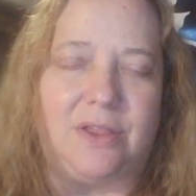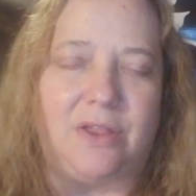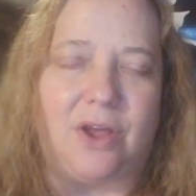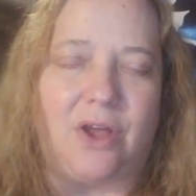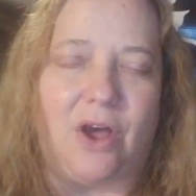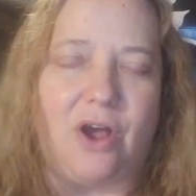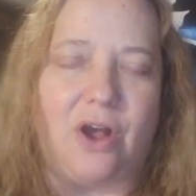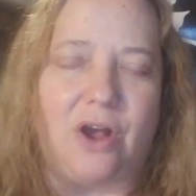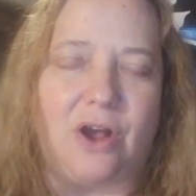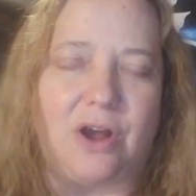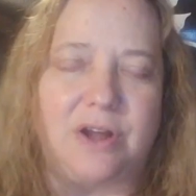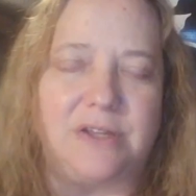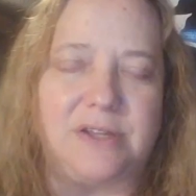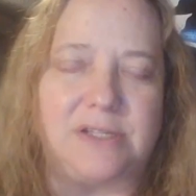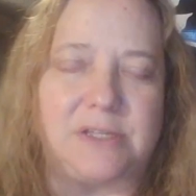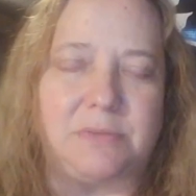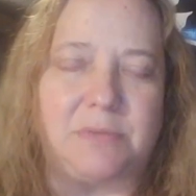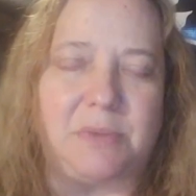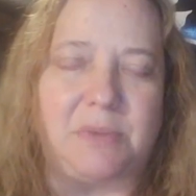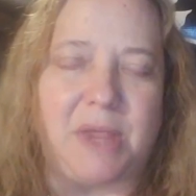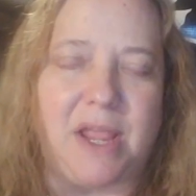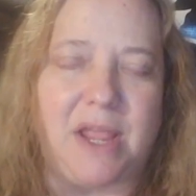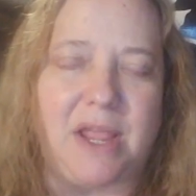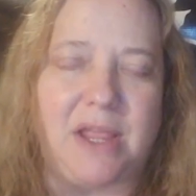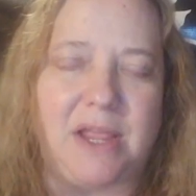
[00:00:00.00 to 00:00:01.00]
the heart
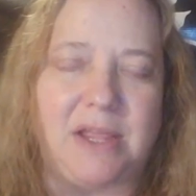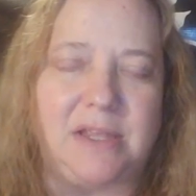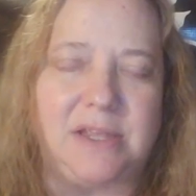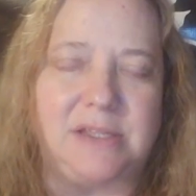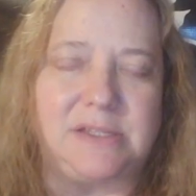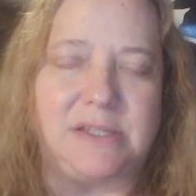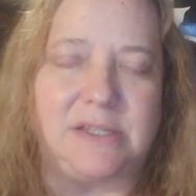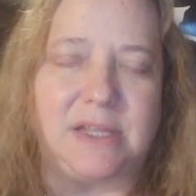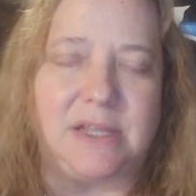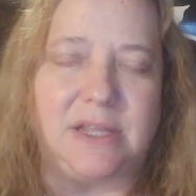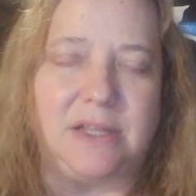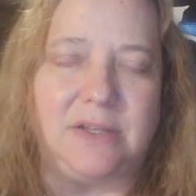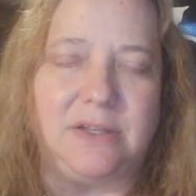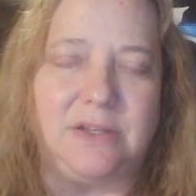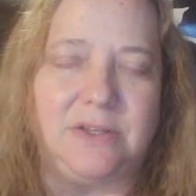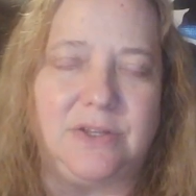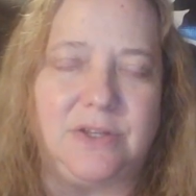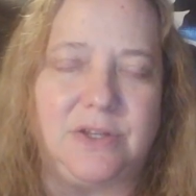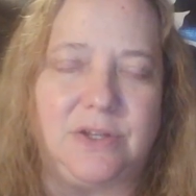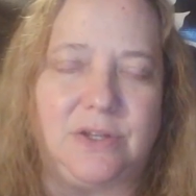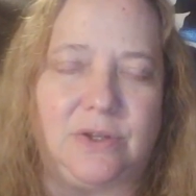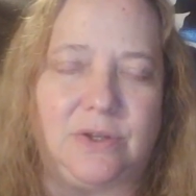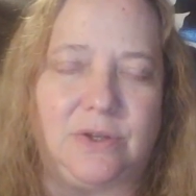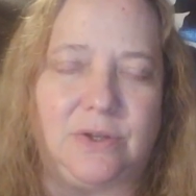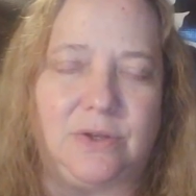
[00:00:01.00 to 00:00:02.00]
space,
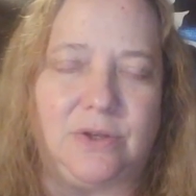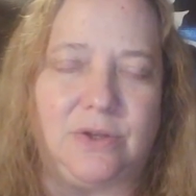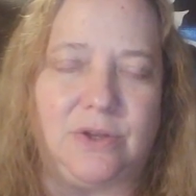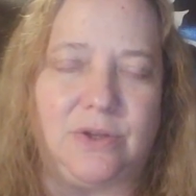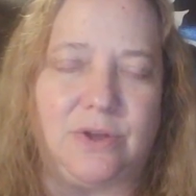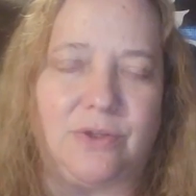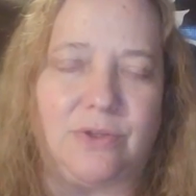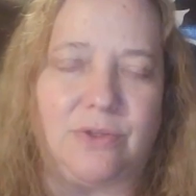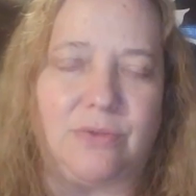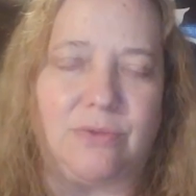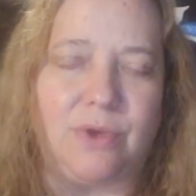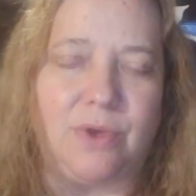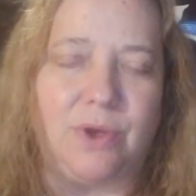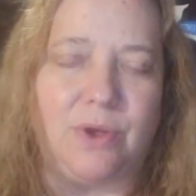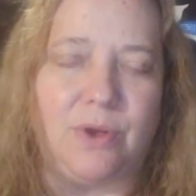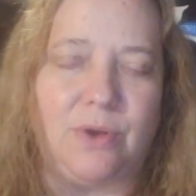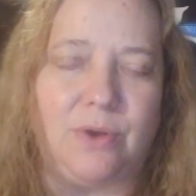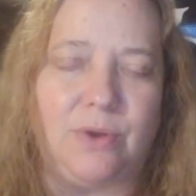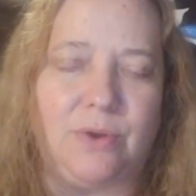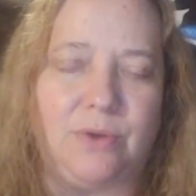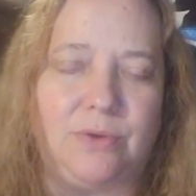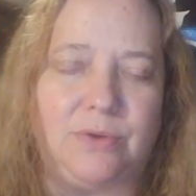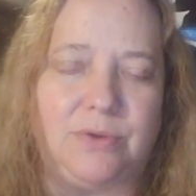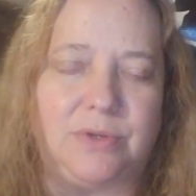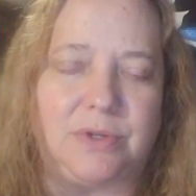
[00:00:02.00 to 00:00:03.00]
into your
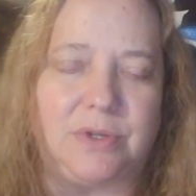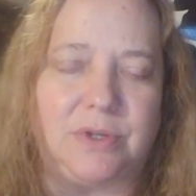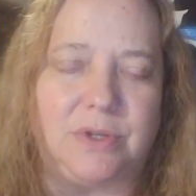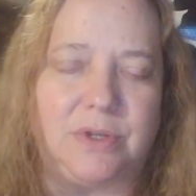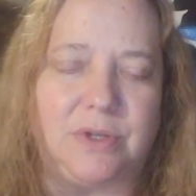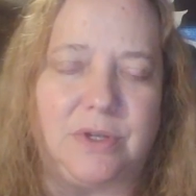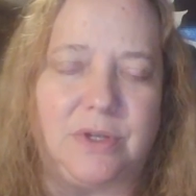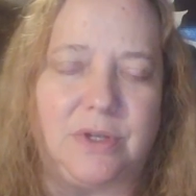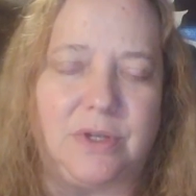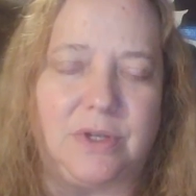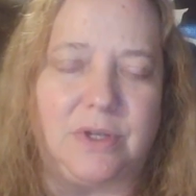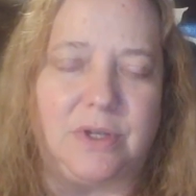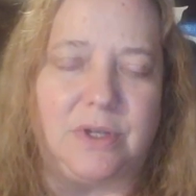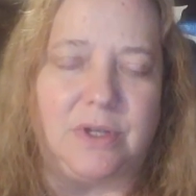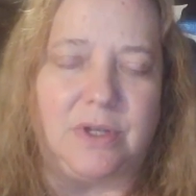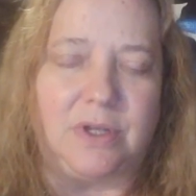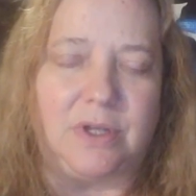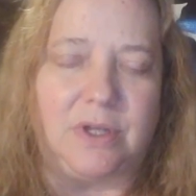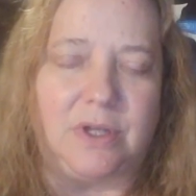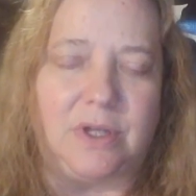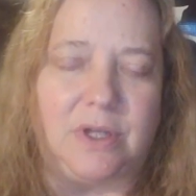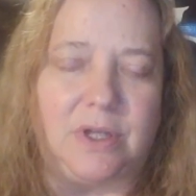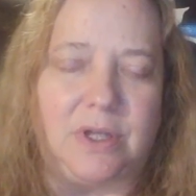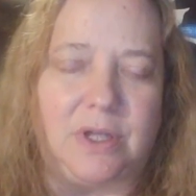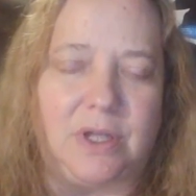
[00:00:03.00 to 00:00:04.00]
throat,
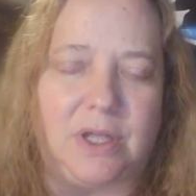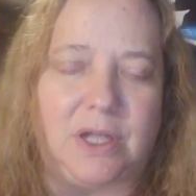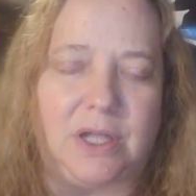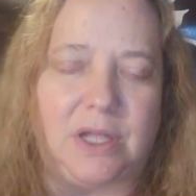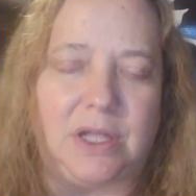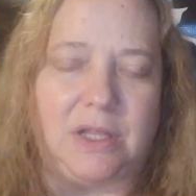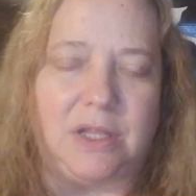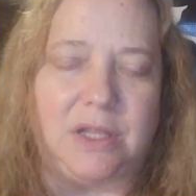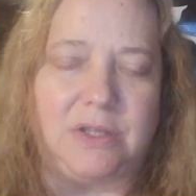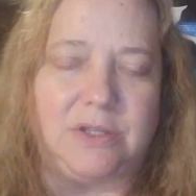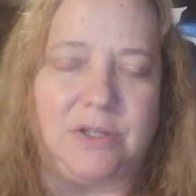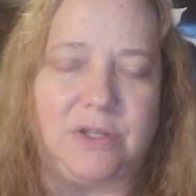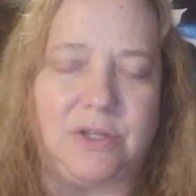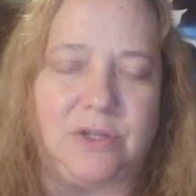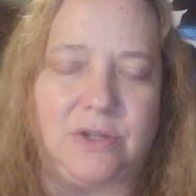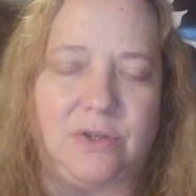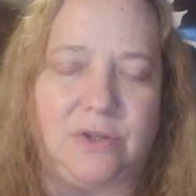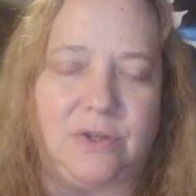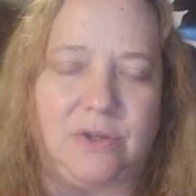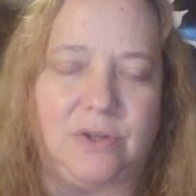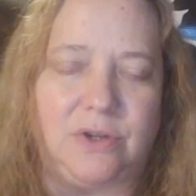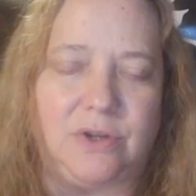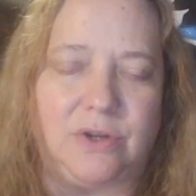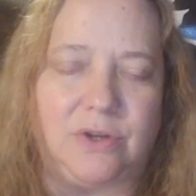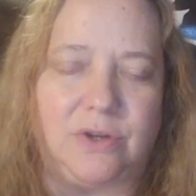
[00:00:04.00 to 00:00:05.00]
into
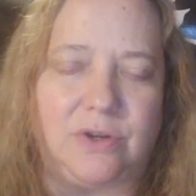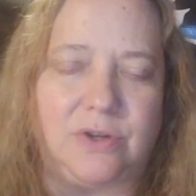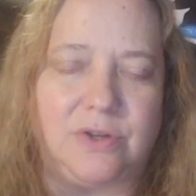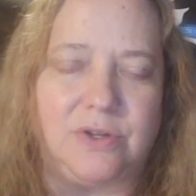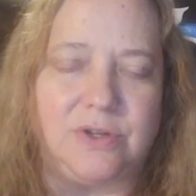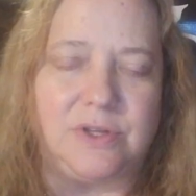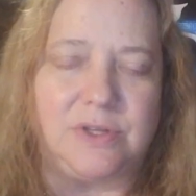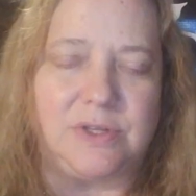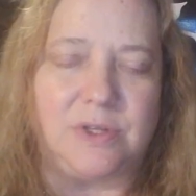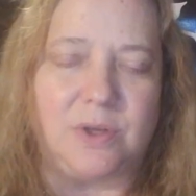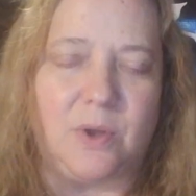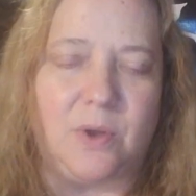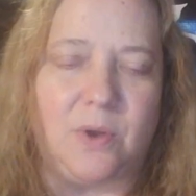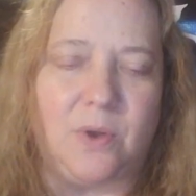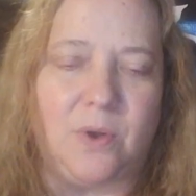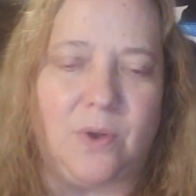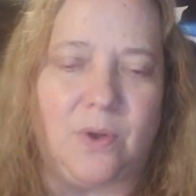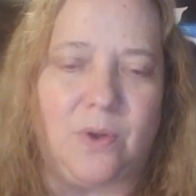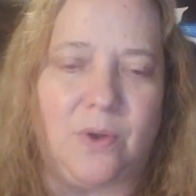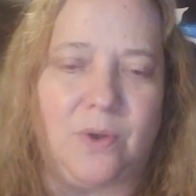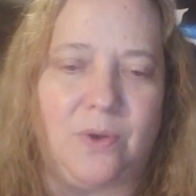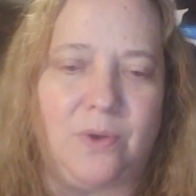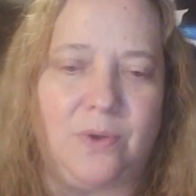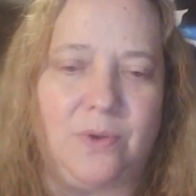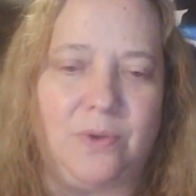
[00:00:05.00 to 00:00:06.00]
your
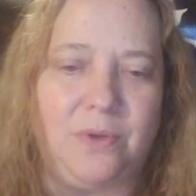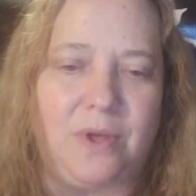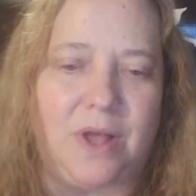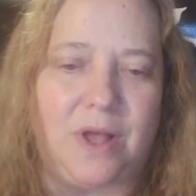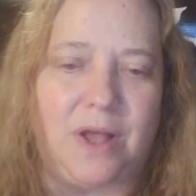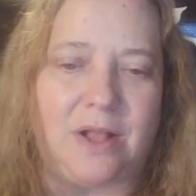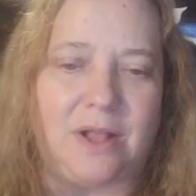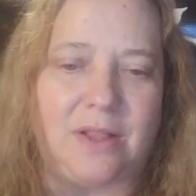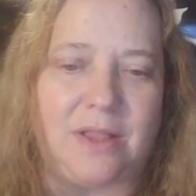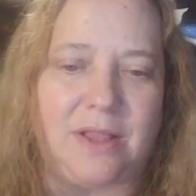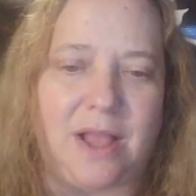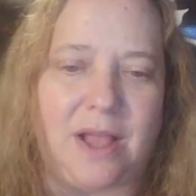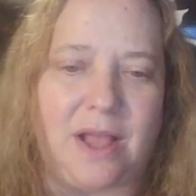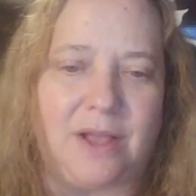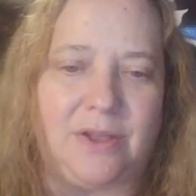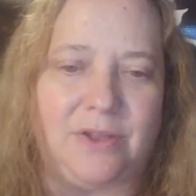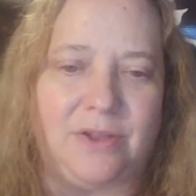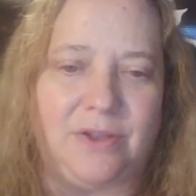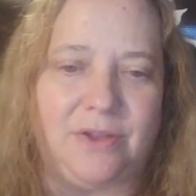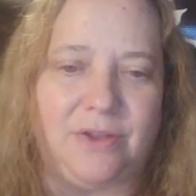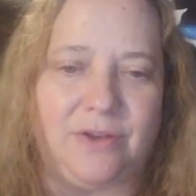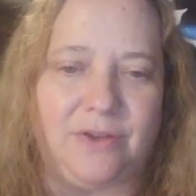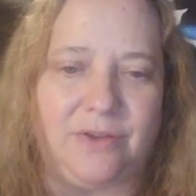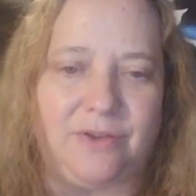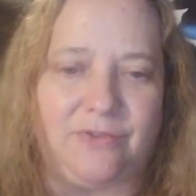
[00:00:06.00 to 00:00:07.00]
soul. Allow
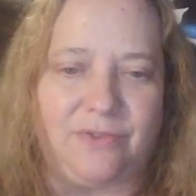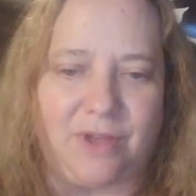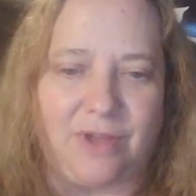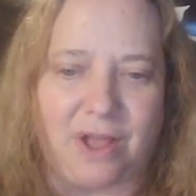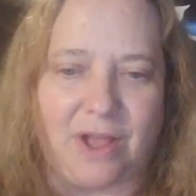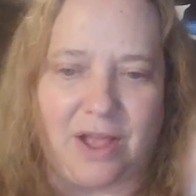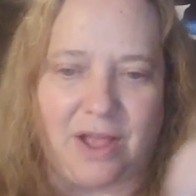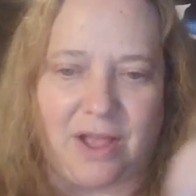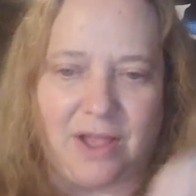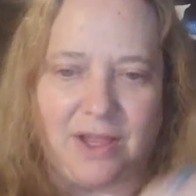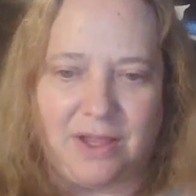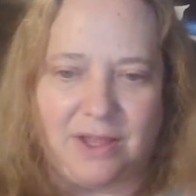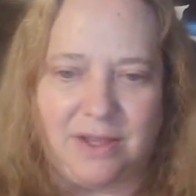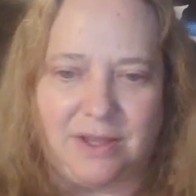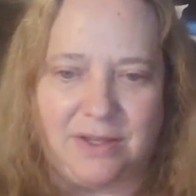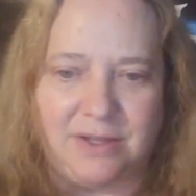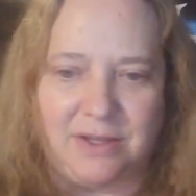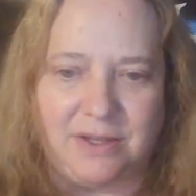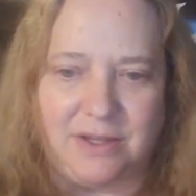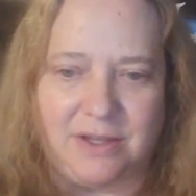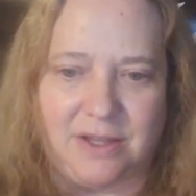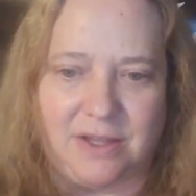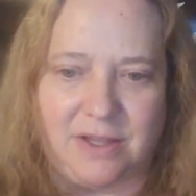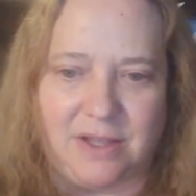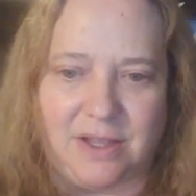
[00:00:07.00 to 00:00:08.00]
you to find